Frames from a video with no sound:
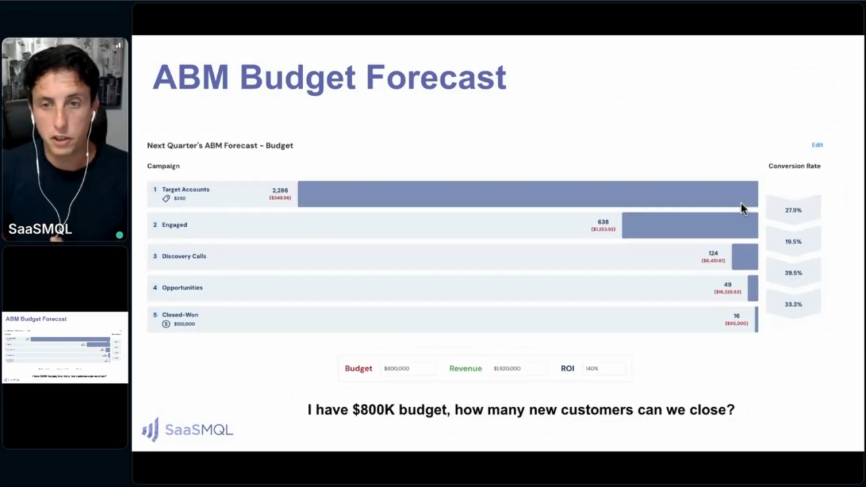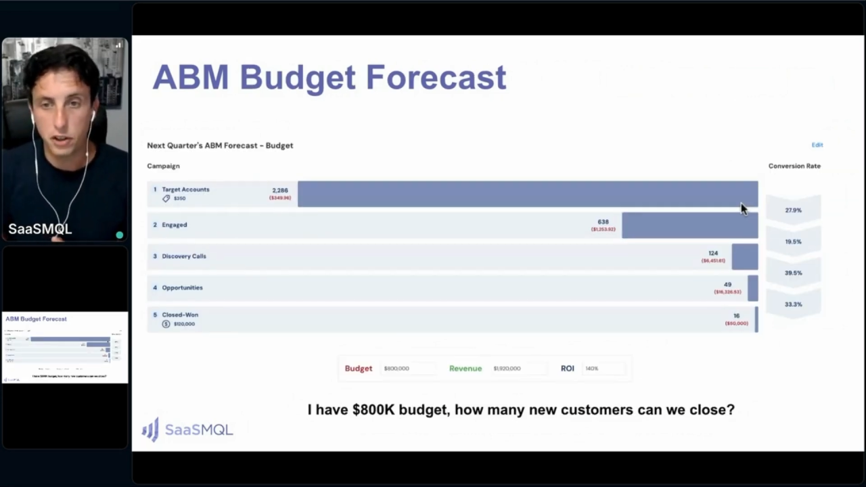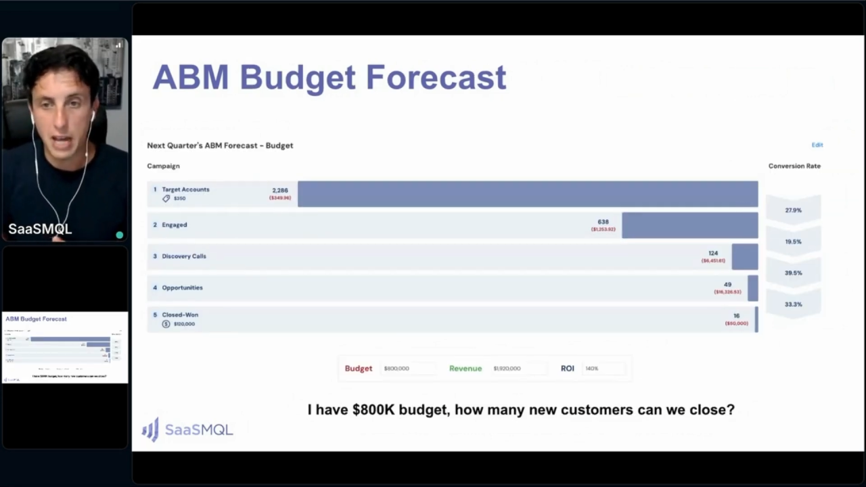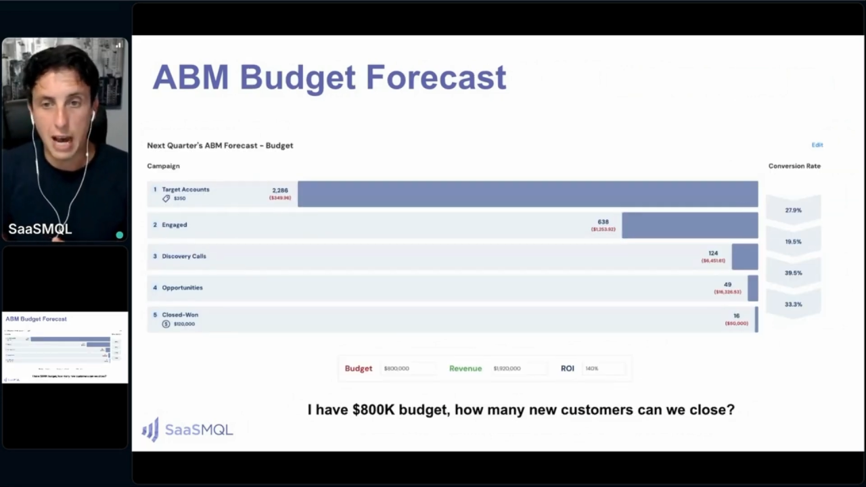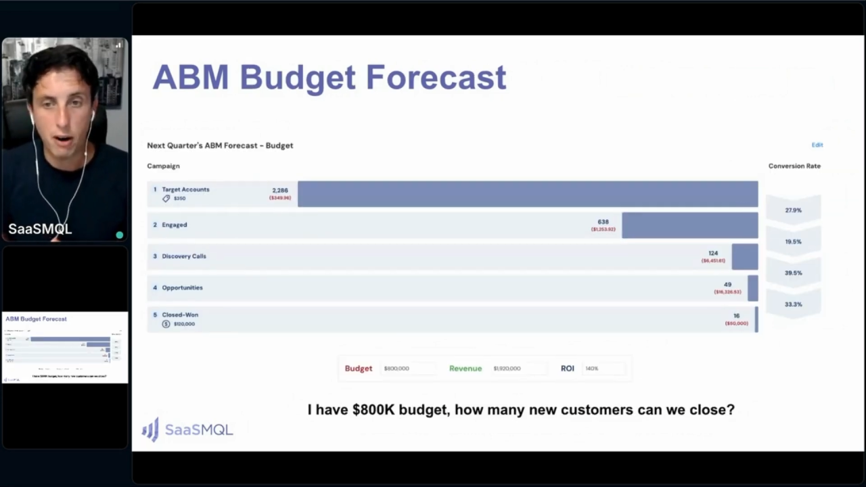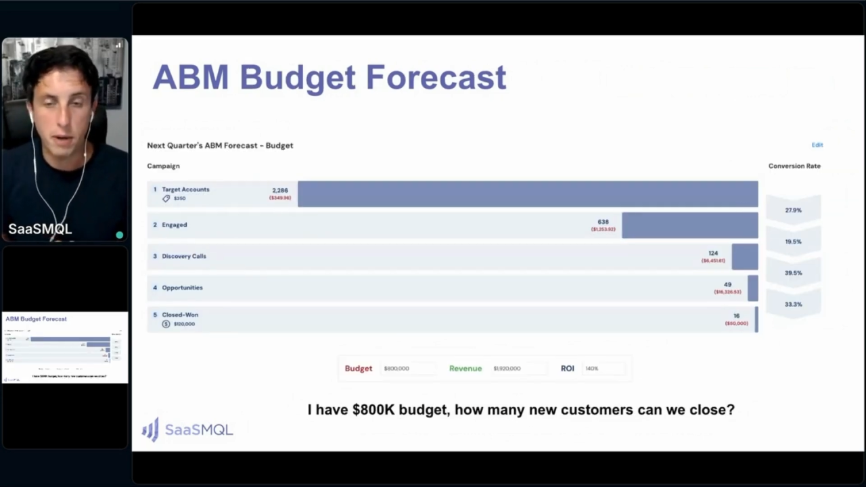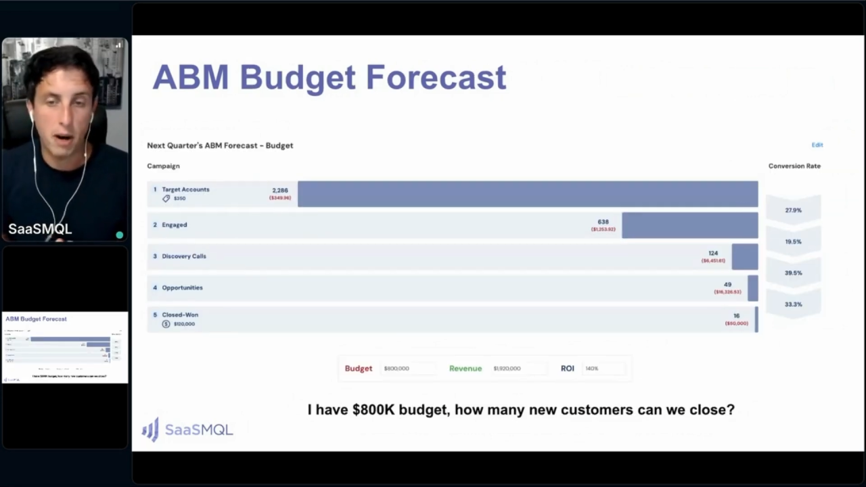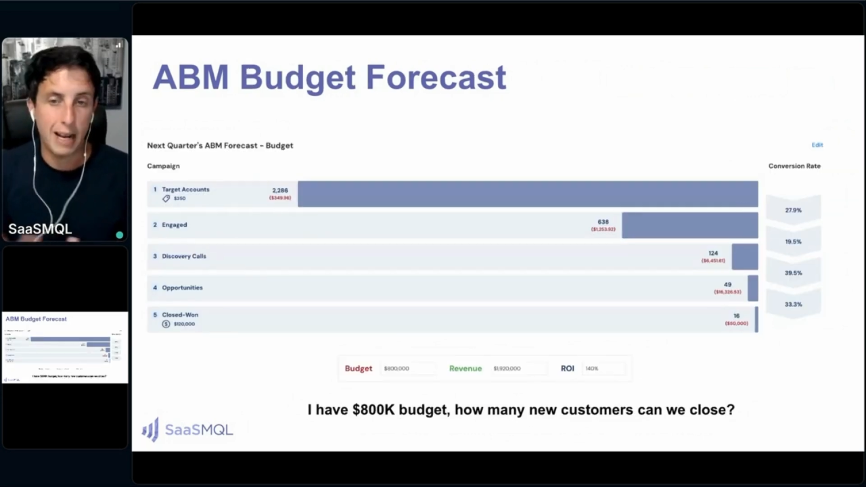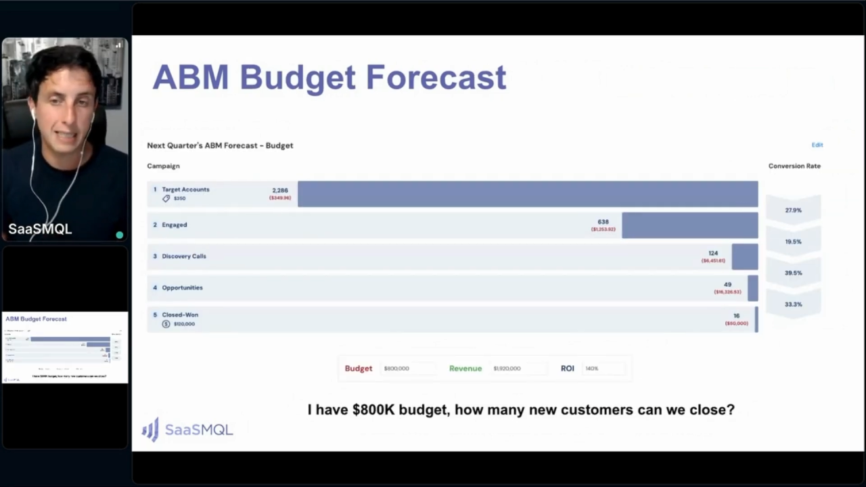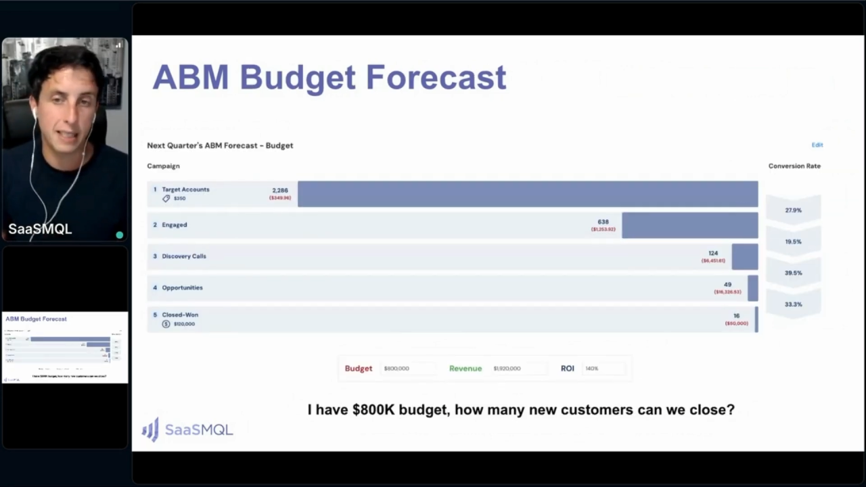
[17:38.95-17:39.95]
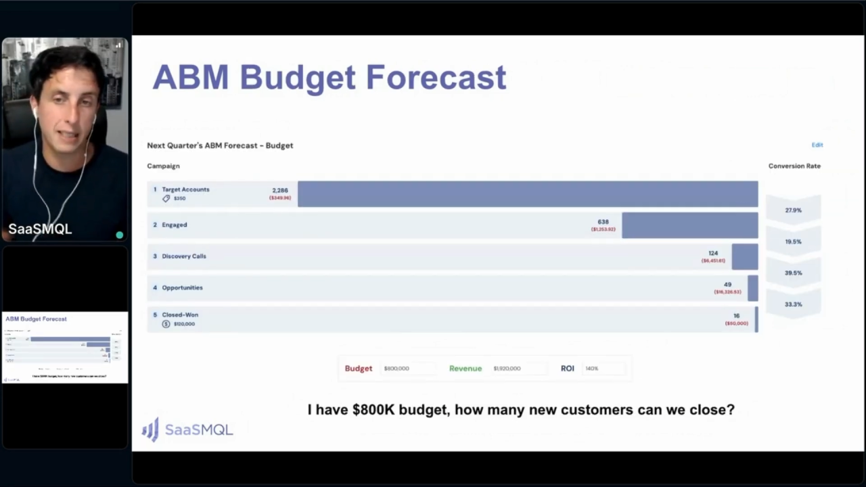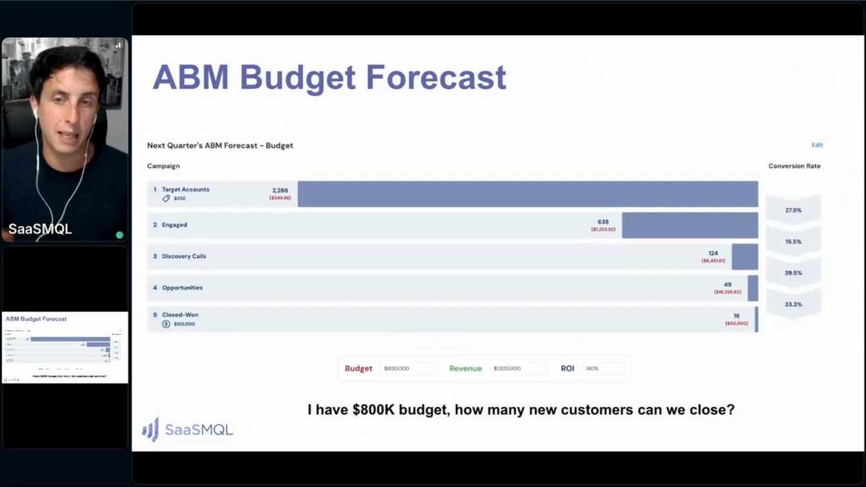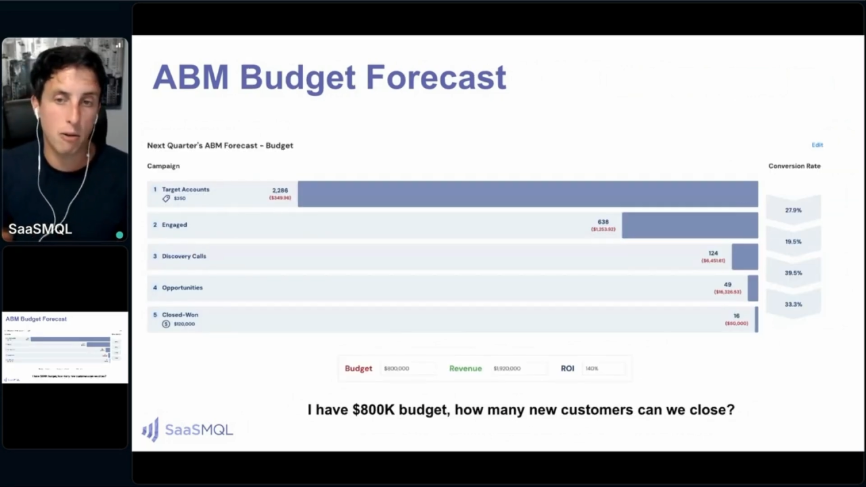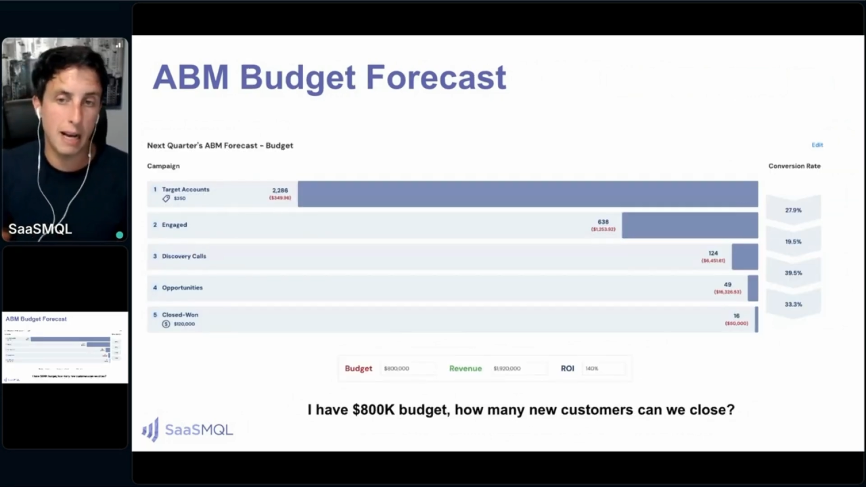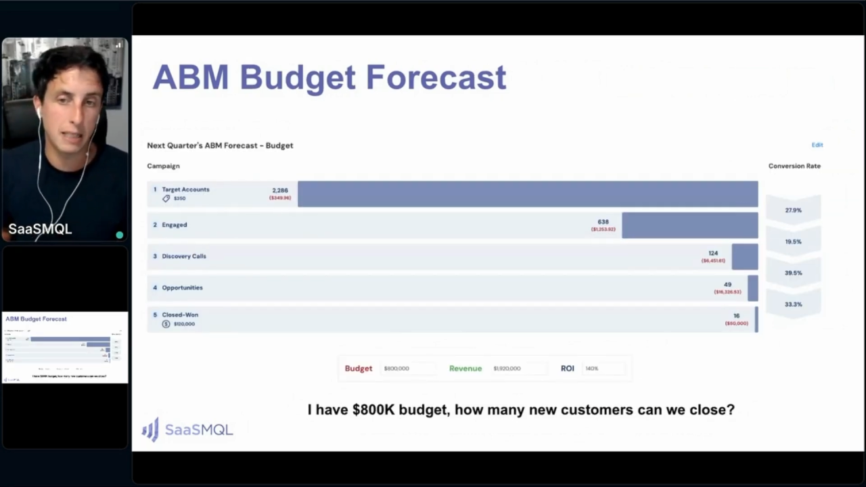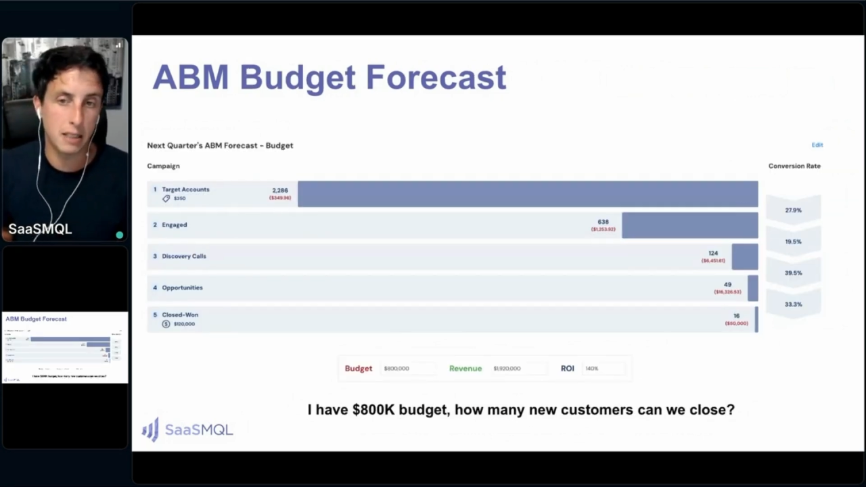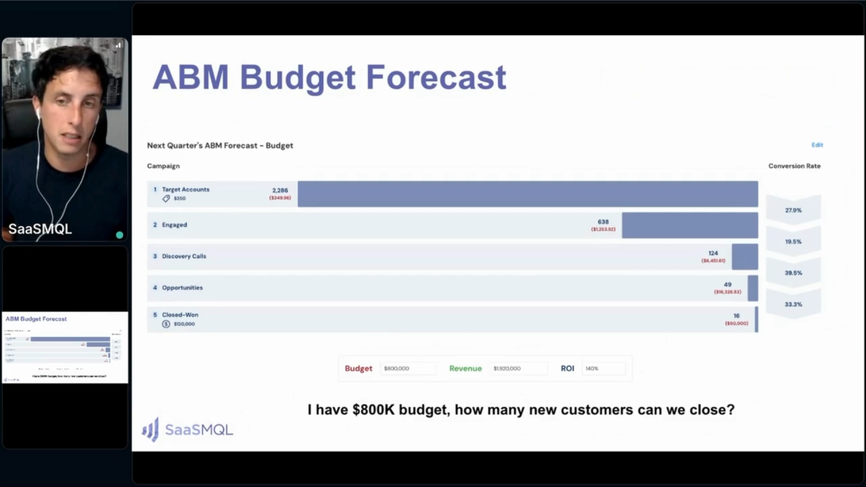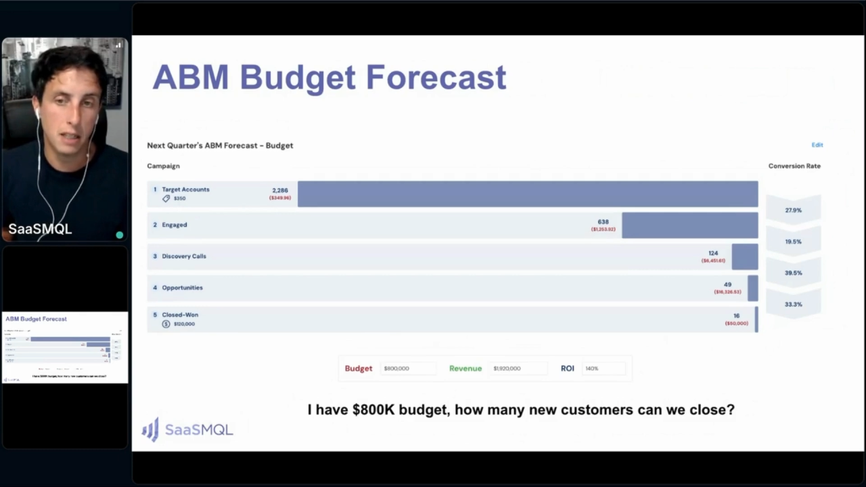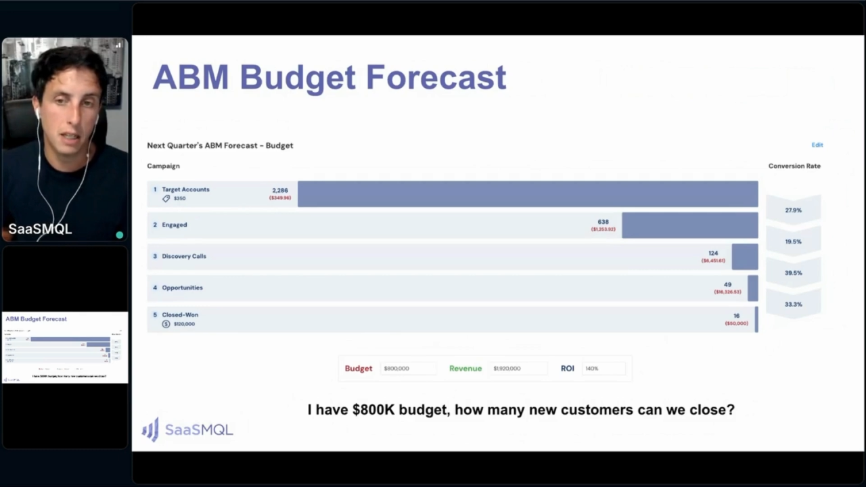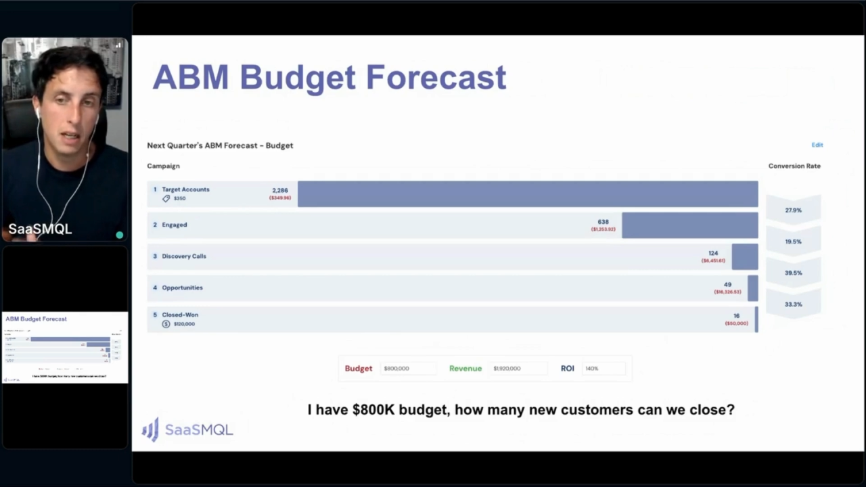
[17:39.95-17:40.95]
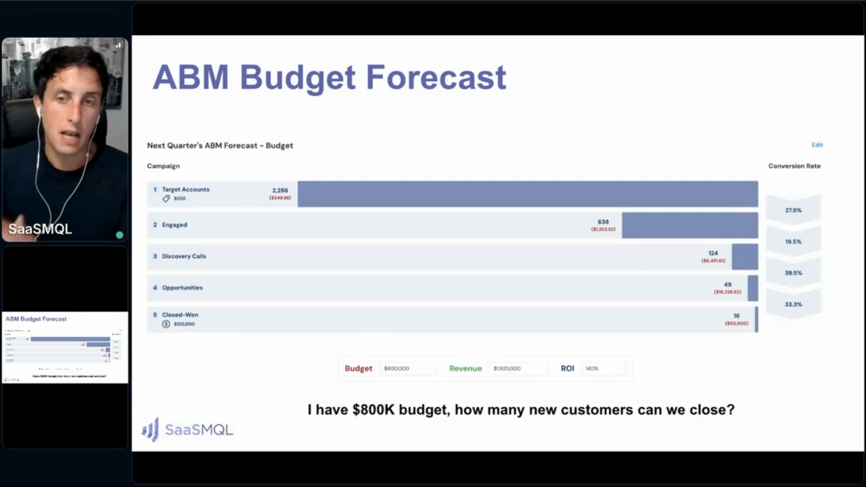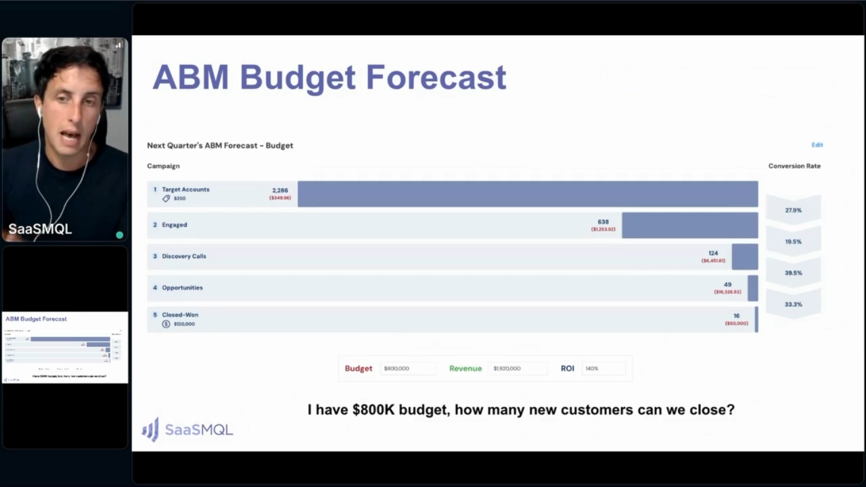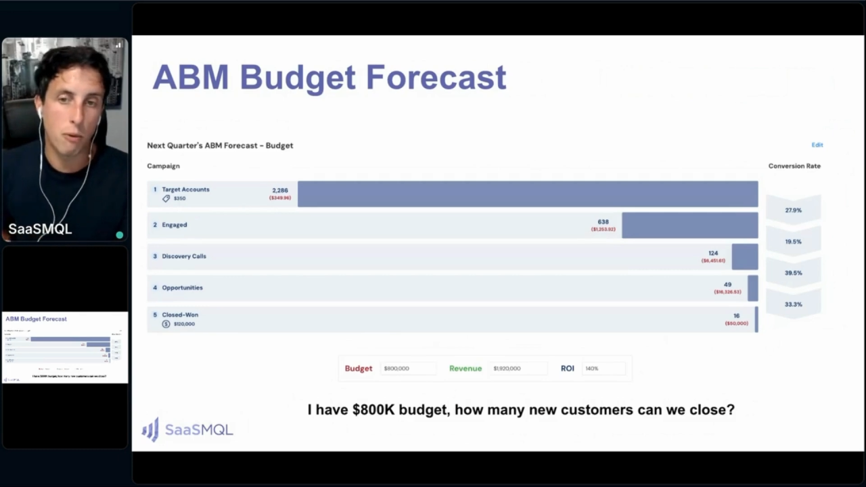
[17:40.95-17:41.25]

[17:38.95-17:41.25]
So now I'm not asking the question,